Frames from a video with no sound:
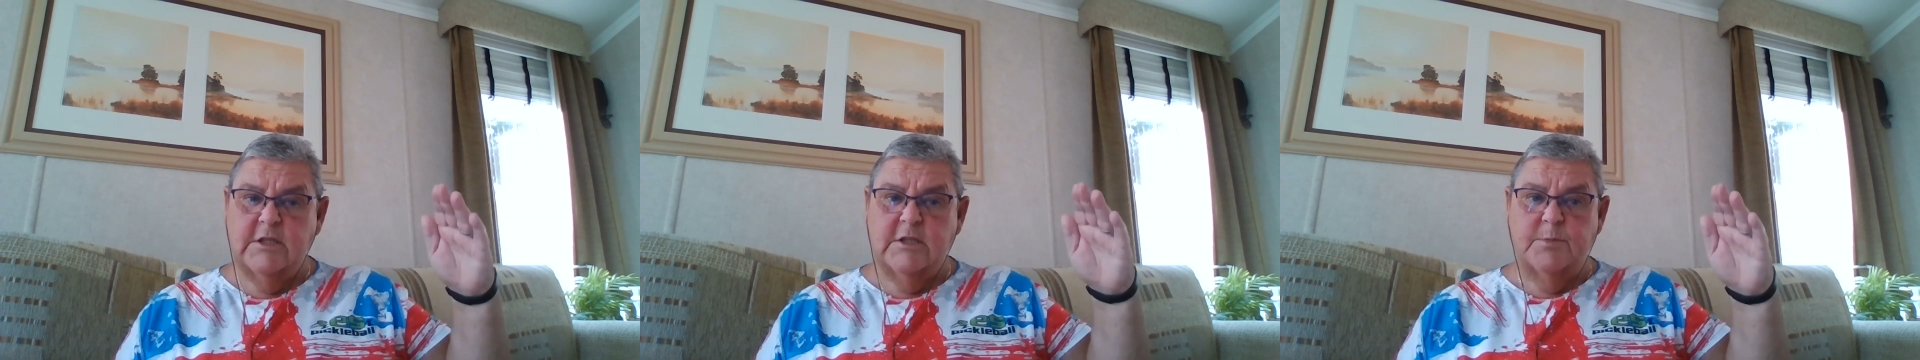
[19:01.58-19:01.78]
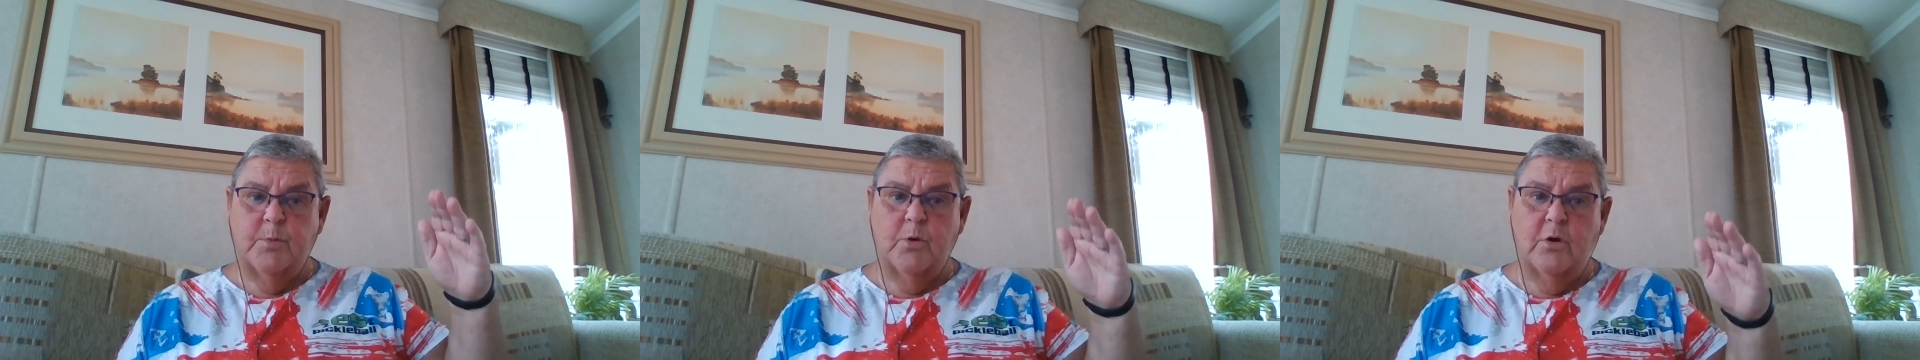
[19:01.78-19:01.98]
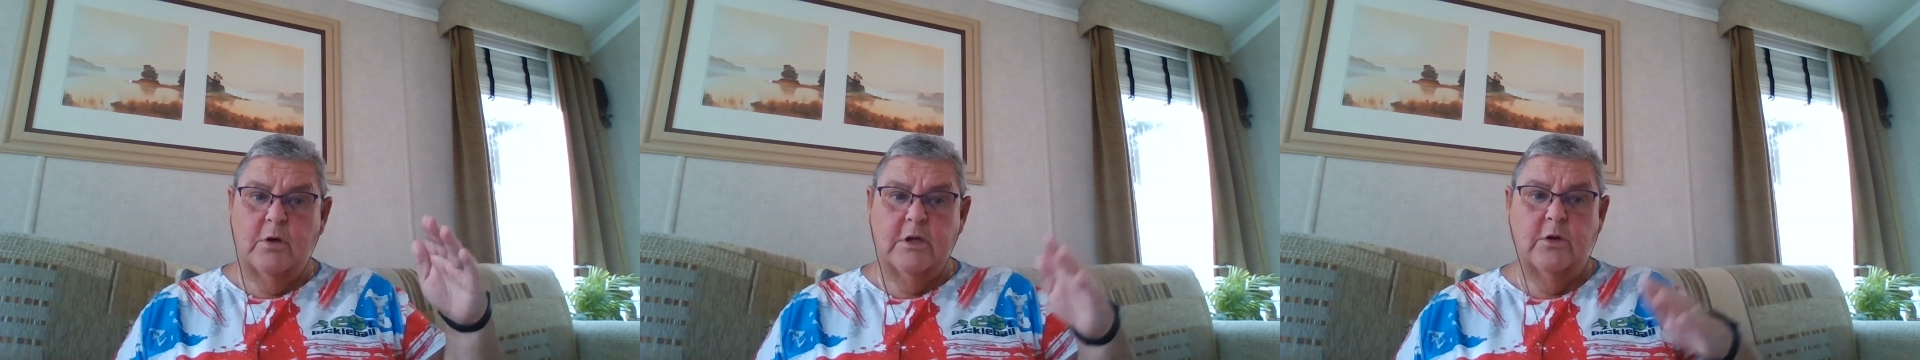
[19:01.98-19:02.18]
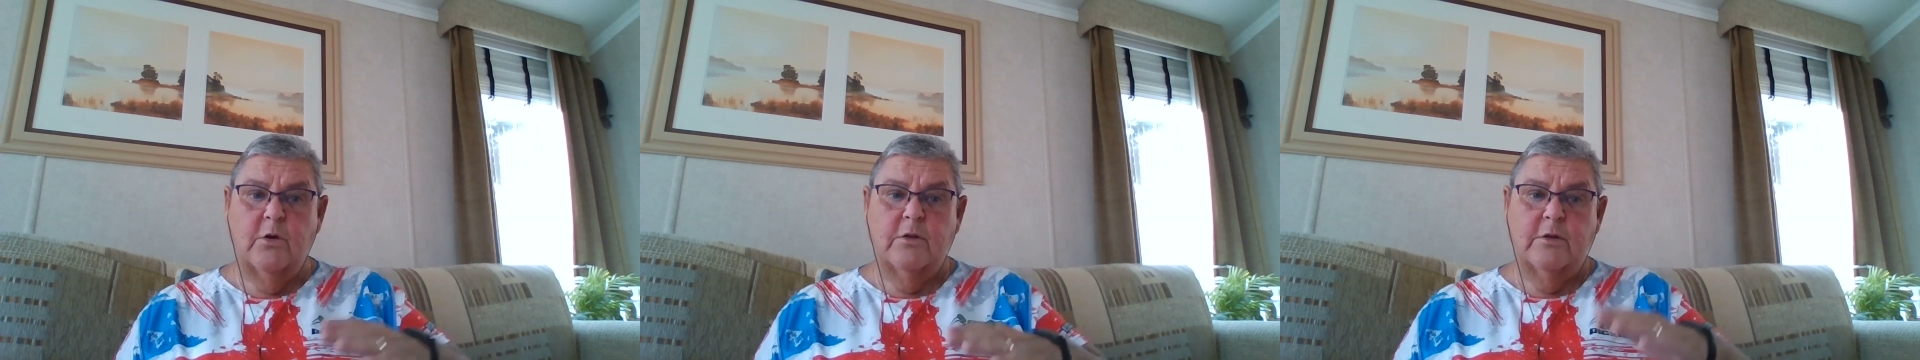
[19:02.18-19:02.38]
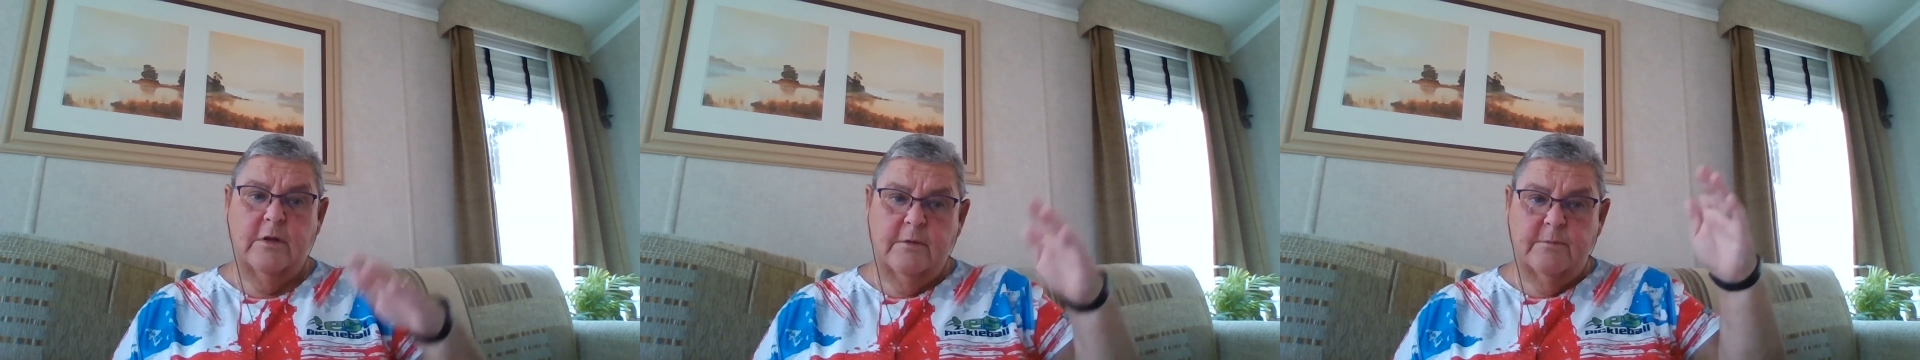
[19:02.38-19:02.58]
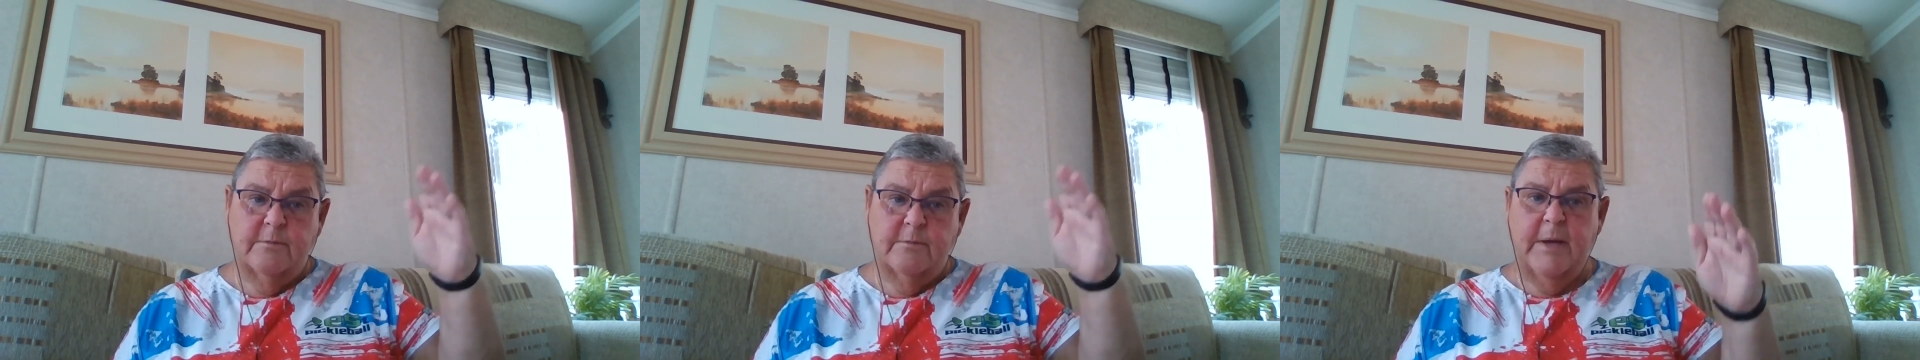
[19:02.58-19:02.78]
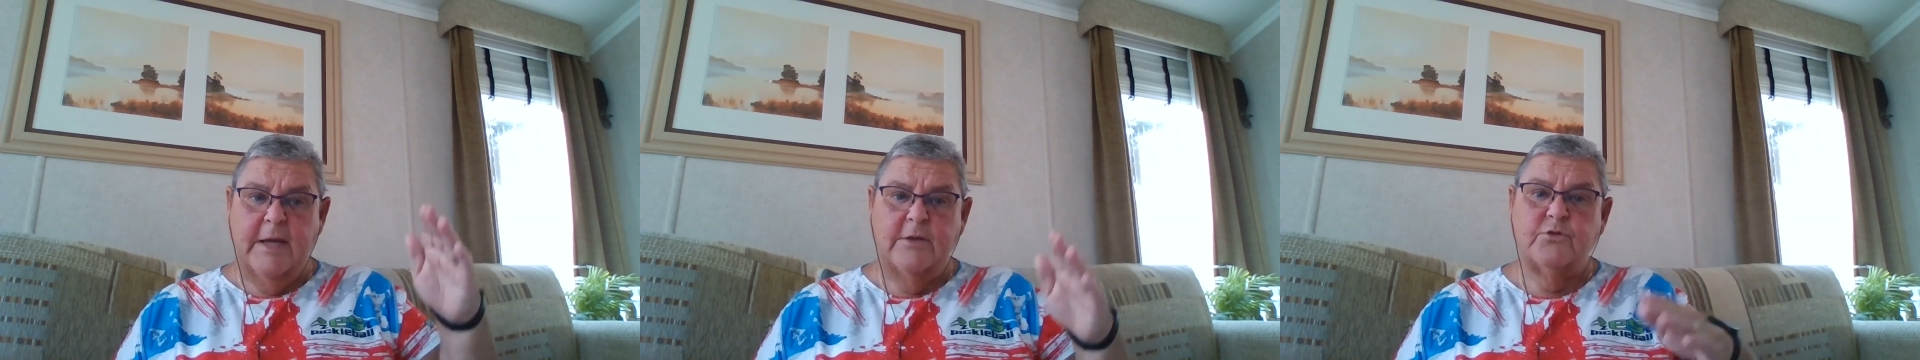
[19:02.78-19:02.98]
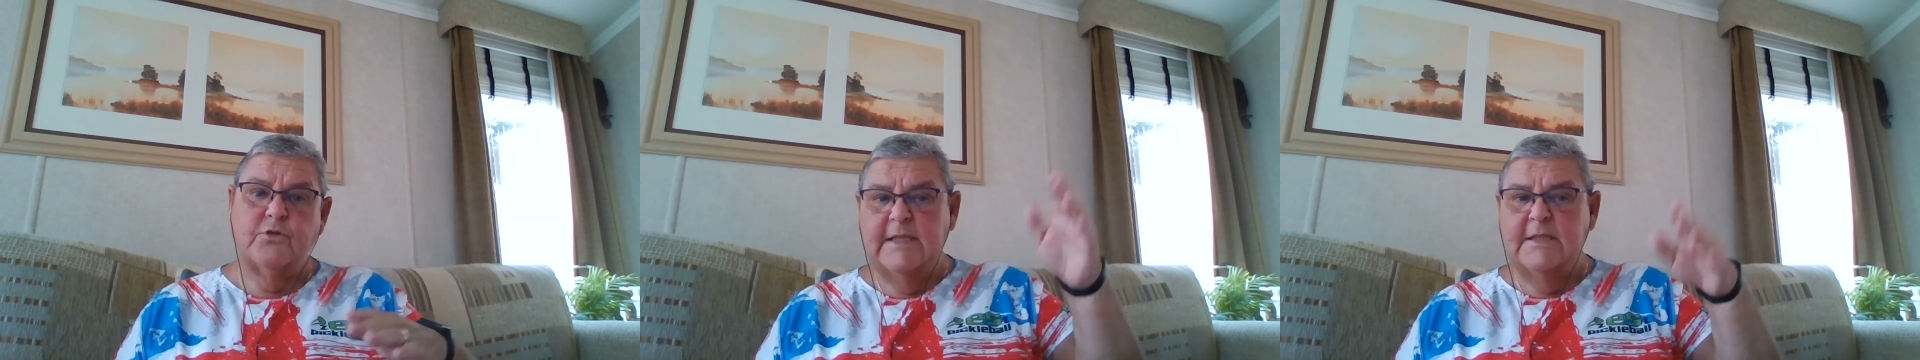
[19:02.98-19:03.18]
of transport, the
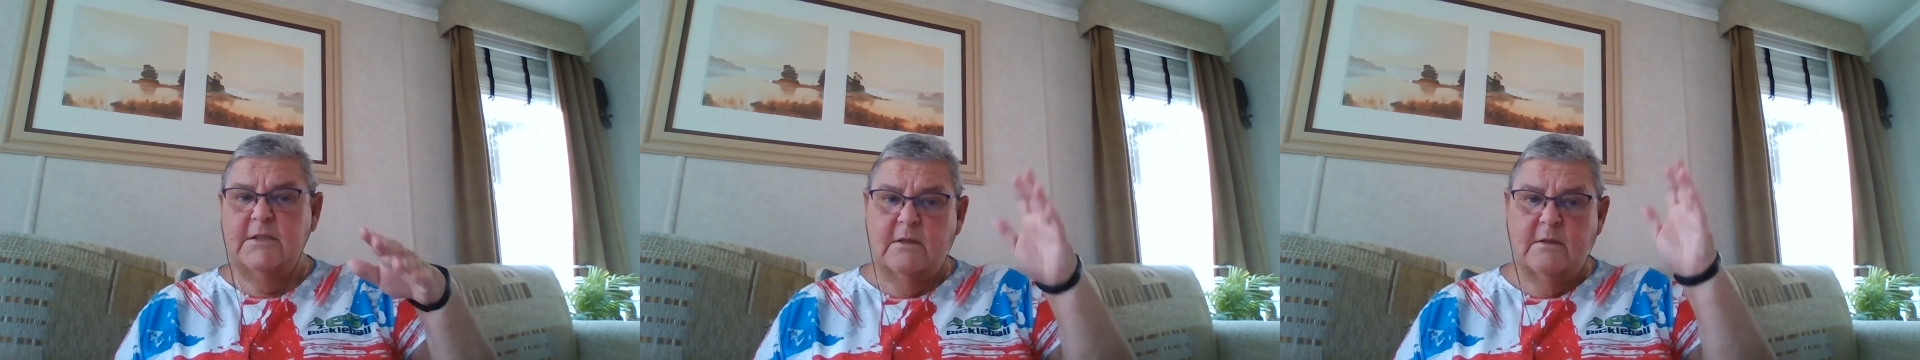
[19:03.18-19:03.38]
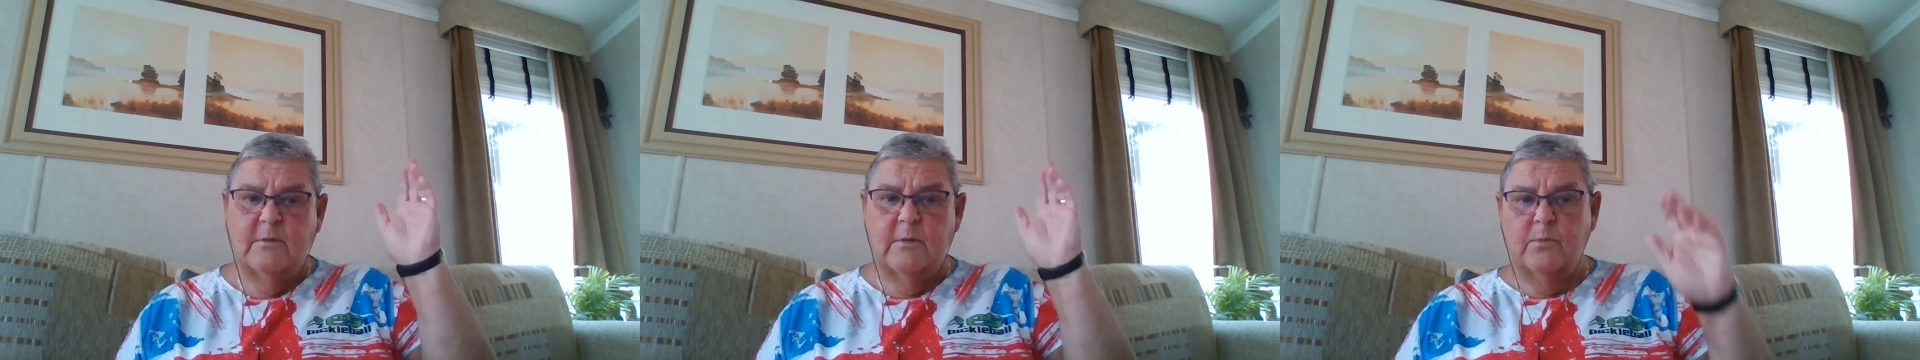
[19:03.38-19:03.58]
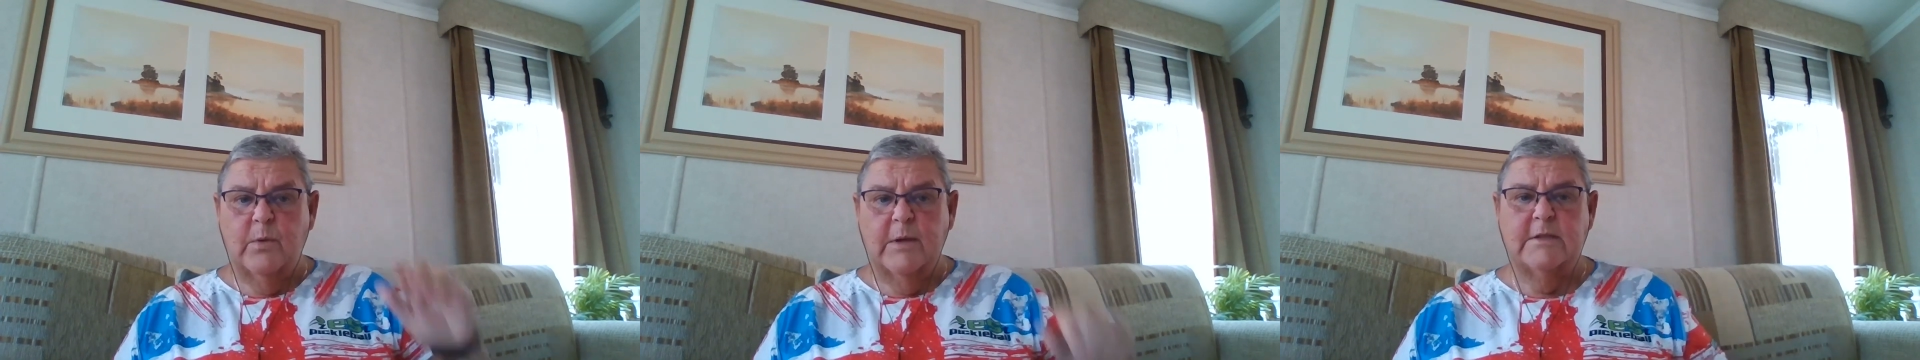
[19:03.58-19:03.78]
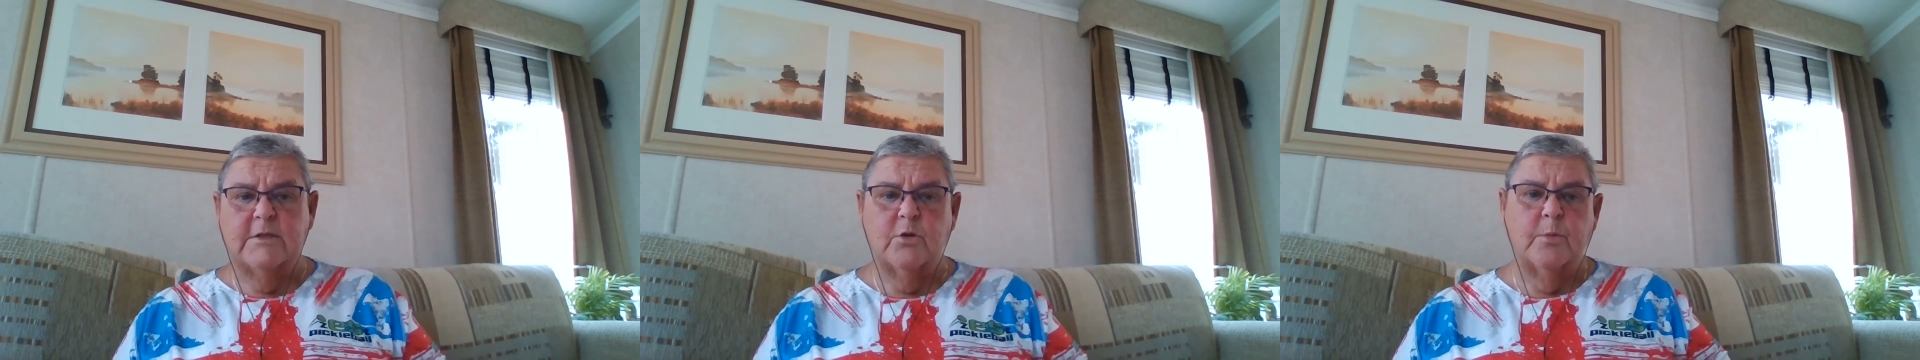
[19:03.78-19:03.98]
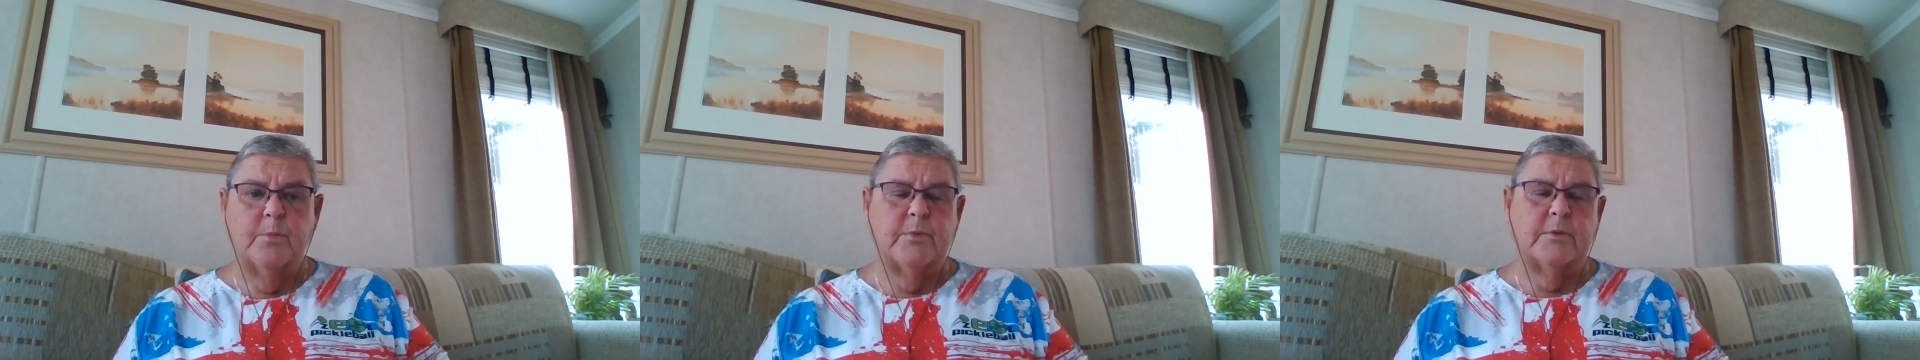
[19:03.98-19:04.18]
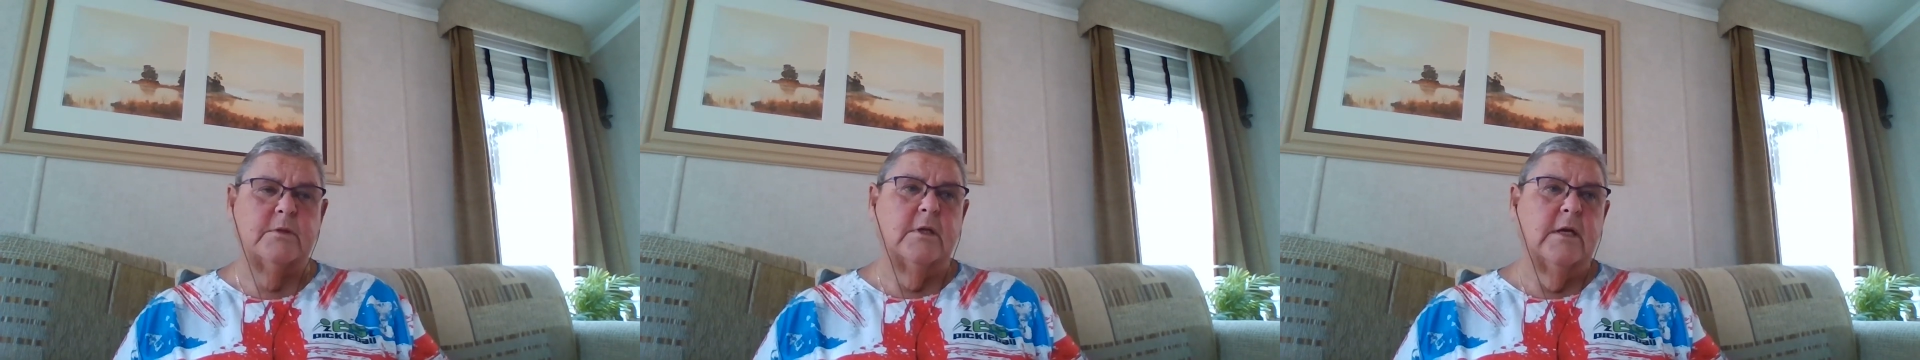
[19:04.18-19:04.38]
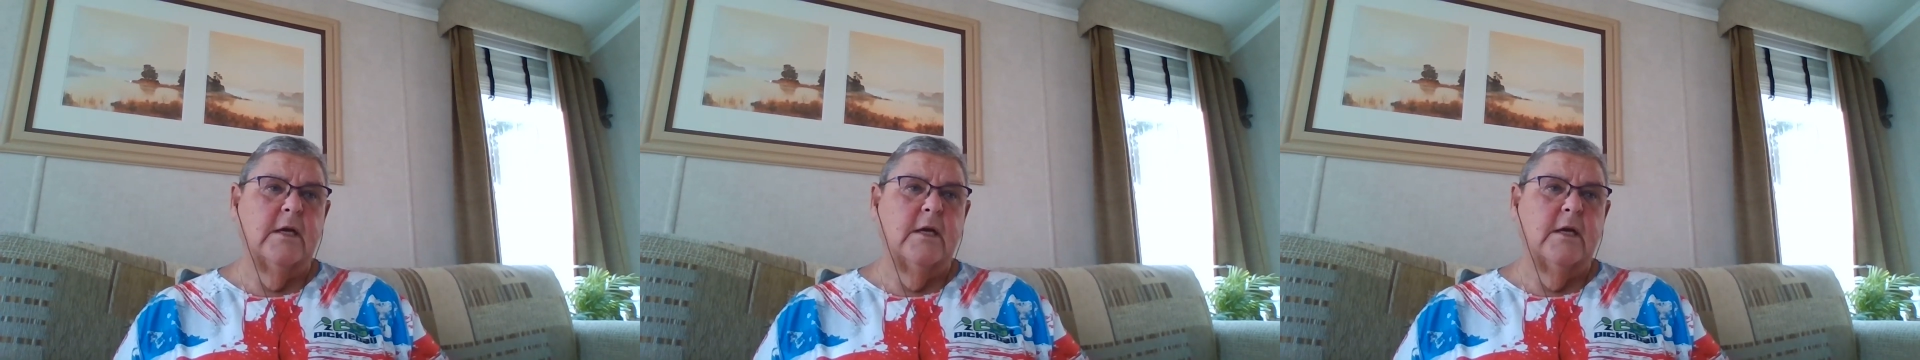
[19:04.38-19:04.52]
petrol and diesel went up,